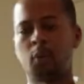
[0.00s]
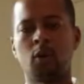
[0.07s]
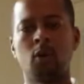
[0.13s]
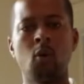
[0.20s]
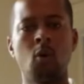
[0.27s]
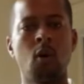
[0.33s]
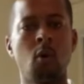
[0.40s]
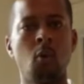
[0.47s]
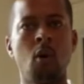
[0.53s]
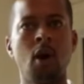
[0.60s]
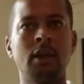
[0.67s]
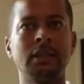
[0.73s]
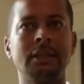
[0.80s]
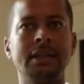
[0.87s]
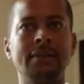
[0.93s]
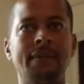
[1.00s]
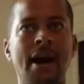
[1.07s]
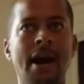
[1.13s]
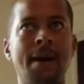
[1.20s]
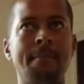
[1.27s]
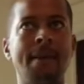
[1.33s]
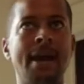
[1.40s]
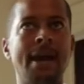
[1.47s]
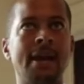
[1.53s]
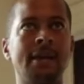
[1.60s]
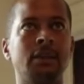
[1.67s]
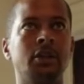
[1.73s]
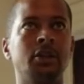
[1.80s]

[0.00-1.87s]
World War I, Levi made the